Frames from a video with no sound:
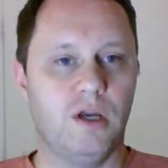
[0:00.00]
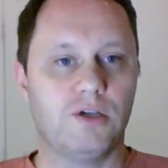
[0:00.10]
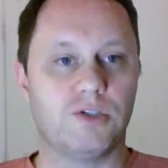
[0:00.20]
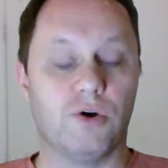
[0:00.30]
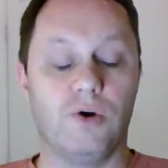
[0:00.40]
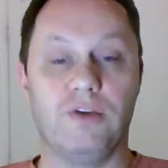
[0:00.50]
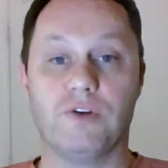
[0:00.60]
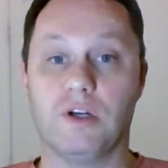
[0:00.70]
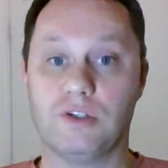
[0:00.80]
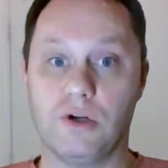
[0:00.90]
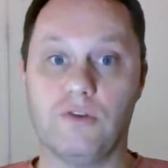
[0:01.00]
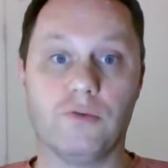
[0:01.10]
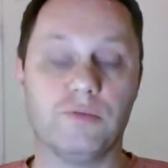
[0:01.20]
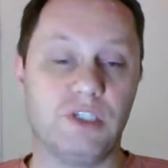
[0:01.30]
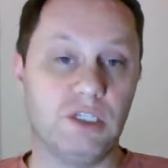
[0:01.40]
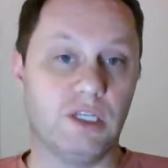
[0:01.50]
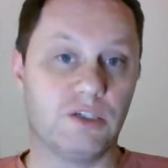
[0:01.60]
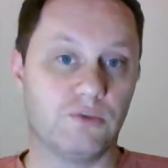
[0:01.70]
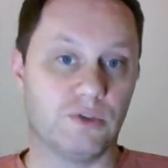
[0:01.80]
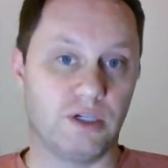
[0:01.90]
So if you're going to start from
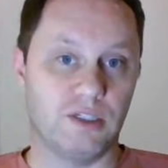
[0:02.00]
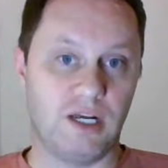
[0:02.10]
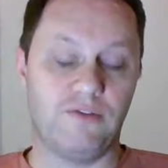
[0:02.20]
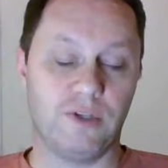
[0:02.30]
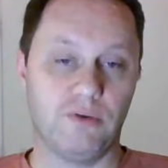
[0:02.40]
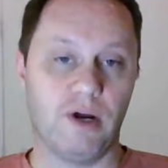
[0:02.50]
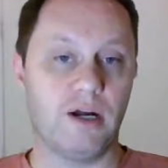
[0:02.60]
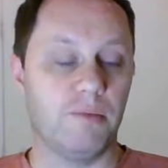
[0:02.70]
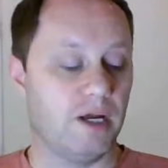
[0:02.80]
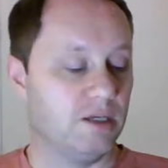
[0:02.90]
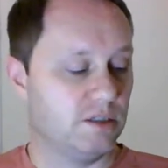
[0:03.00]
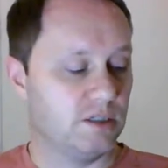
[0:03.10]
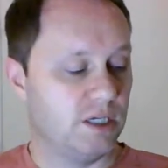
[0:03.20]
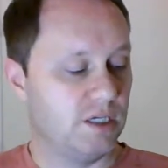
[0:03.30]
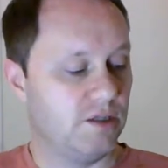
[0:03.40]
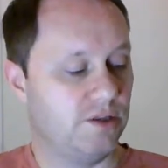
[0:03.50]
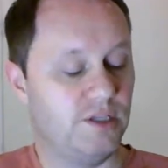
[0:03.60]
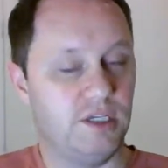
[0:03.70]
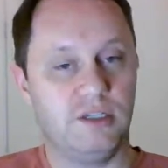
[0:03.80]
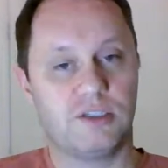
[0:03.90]
seedlings, which I definitely recommend,
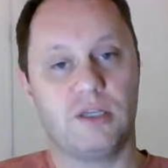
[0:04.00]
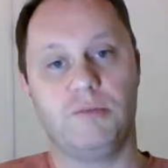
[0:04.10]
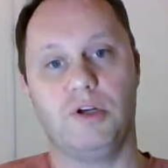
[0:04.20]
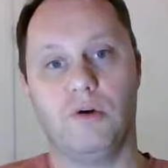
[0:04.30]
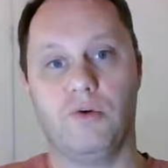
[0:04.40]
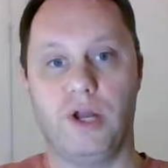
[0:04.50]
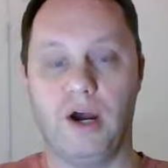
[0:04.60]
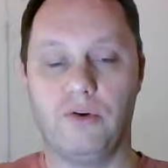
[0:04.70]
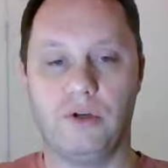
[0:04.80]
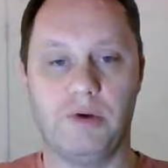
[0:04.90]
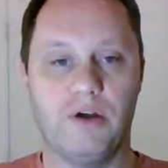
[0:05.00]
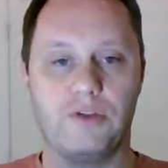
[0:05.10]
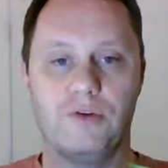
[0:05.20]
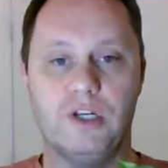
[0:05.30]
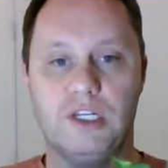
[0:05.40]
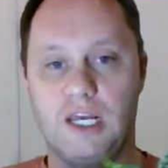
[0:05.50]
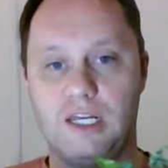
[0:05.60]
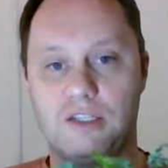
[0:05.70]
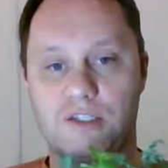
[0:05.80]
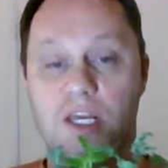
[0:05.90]
these can be grown out in about 30
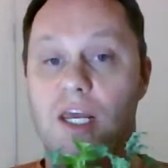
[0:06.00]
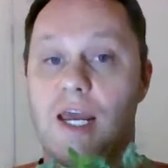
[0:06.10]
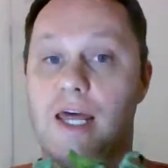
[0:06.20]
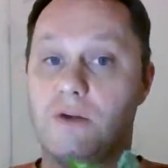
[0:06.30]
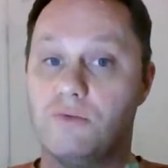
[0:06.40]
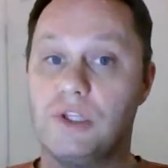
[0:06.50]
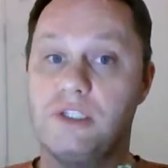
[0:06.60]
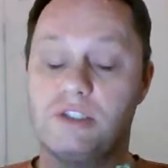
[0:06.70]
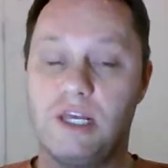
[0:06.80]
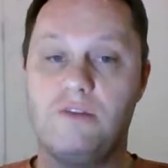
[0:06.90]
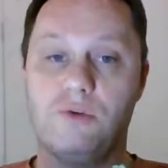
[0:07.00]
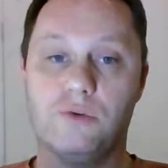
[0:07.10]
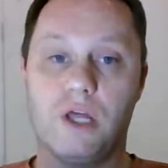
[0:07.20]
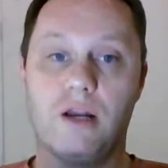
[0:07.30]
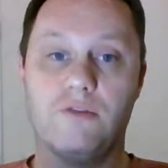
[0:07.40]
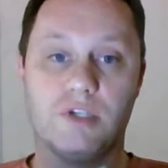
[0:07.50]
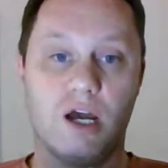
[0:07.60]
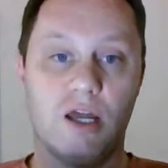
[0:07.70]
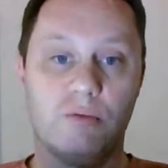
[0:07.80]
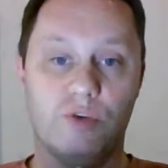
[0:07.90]
days, and they really save you a lot of
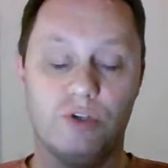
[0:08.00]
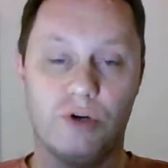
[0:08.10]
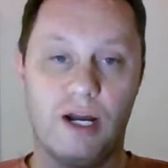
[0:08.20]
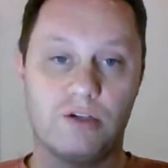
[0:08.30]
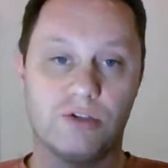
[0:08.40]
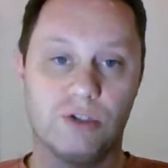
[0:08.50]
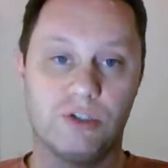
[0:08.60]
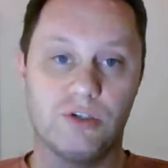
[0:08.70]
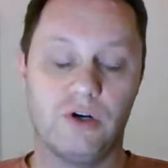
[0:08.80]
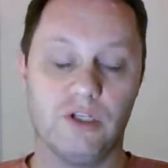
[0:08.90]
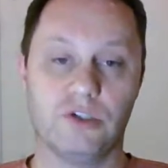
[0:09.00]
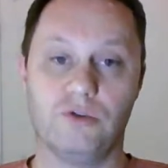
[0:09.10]
time when you're actually starting to